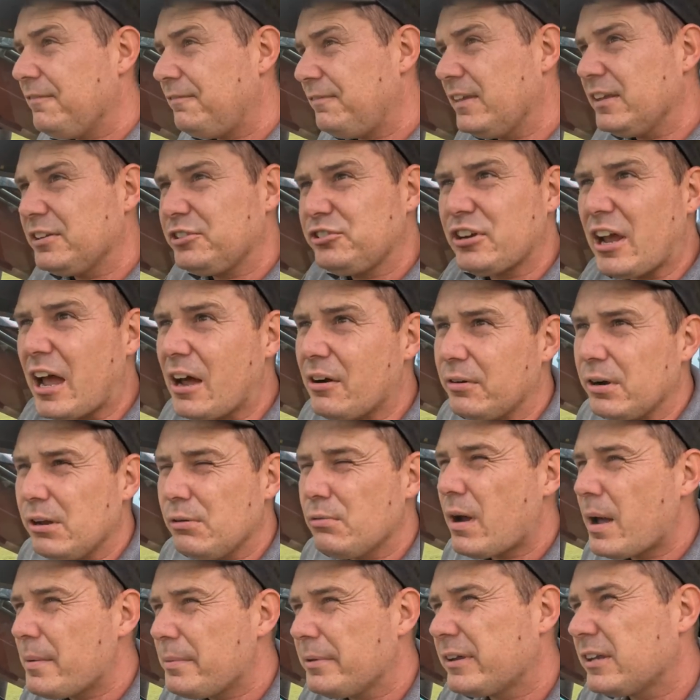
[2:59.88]
If this
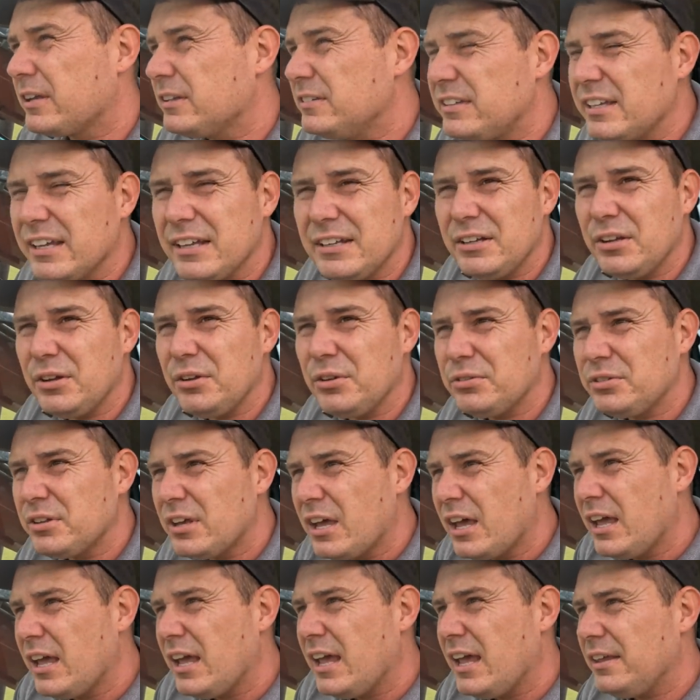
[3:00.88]
showery weather continues,
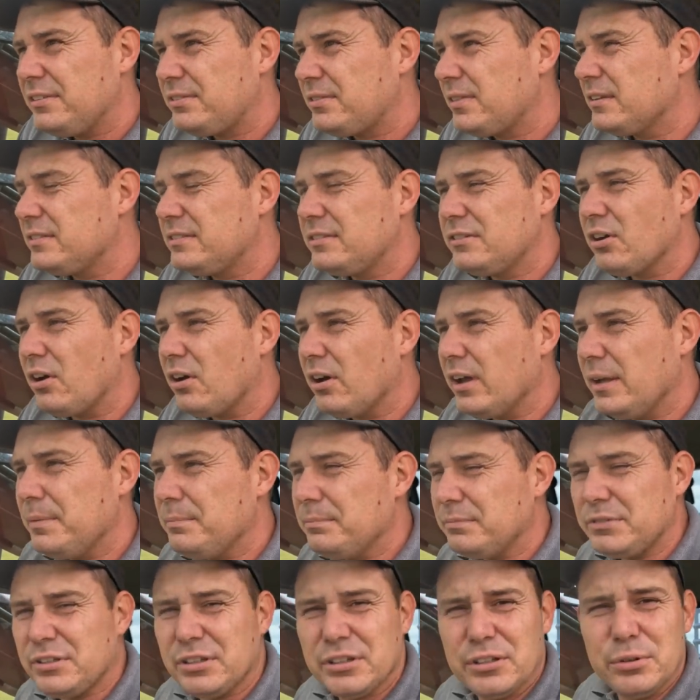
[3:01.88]
it's the
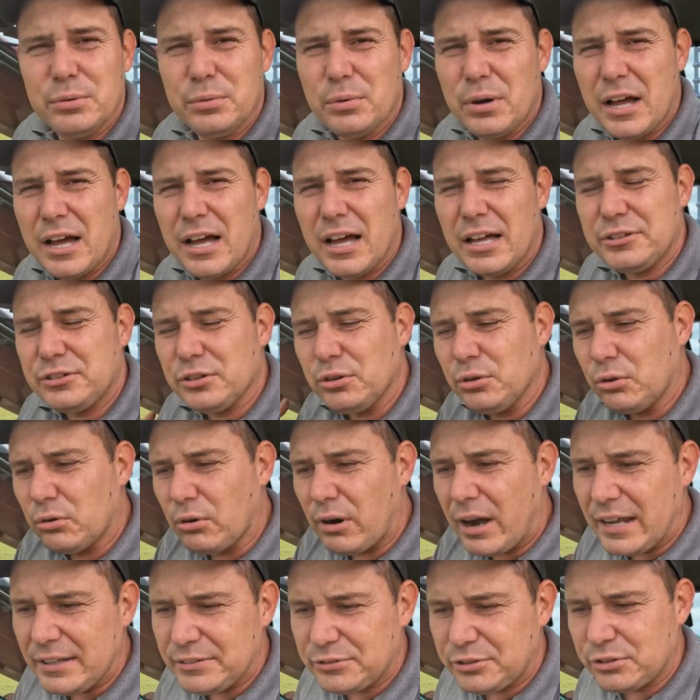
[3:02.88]
time to uh, do
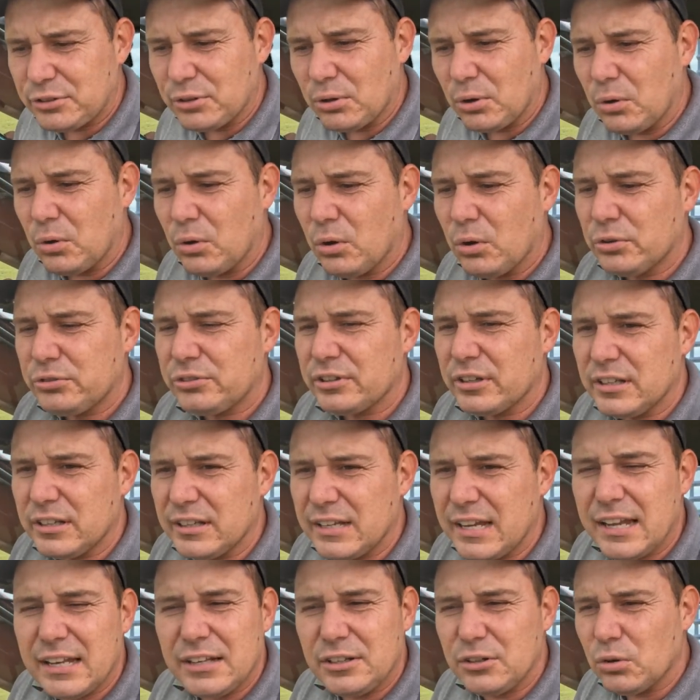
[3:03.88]
grain stores
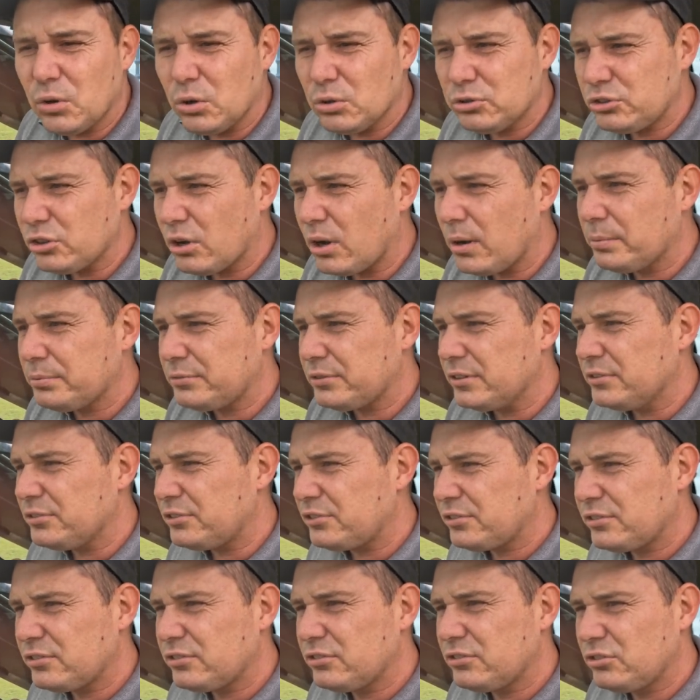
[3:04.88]
and indoor jobs and,
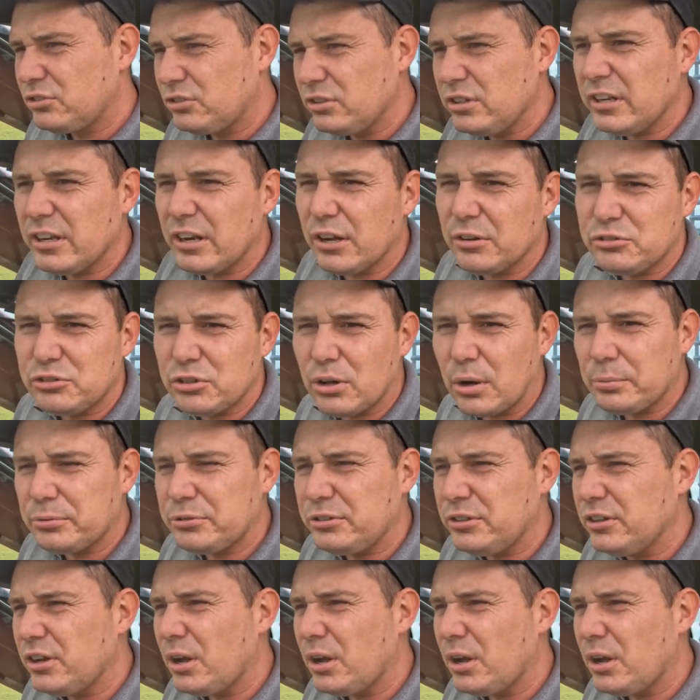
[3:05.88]
you know, jobs